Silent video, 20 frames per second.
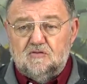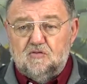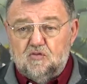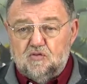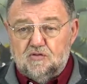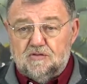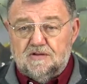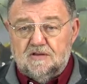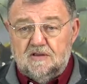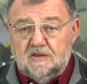are
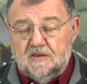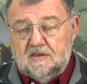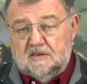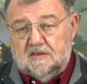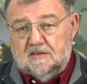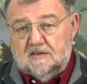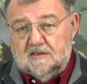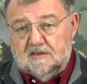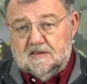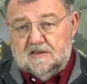
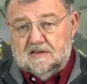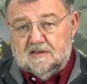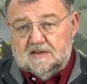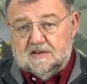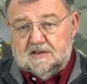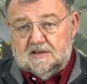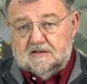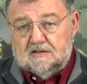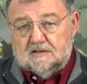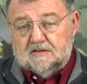27
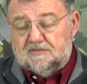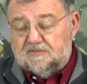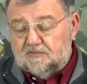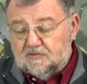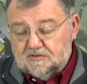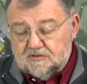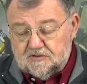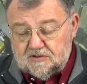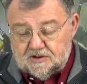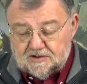microgram
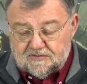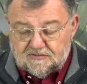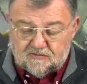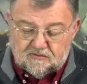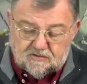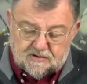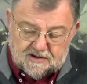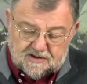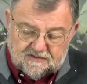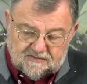per
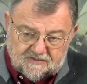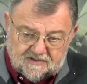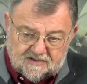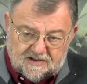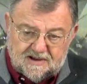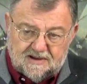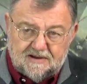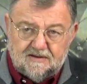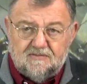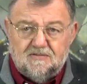cubic
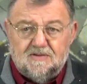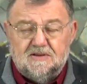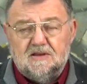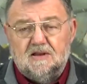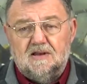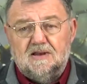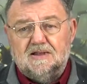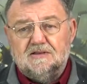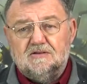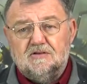meter,
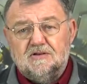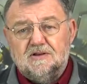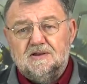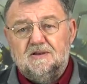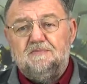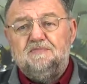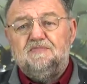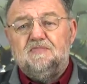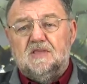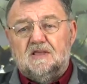so
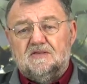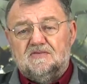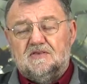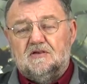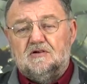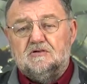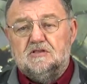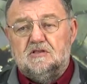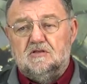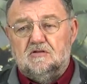the air
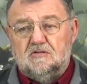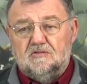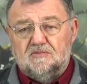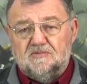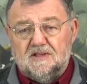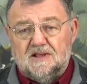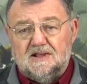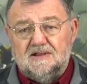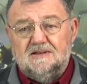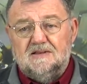here is
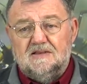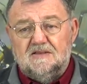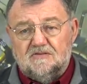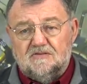good.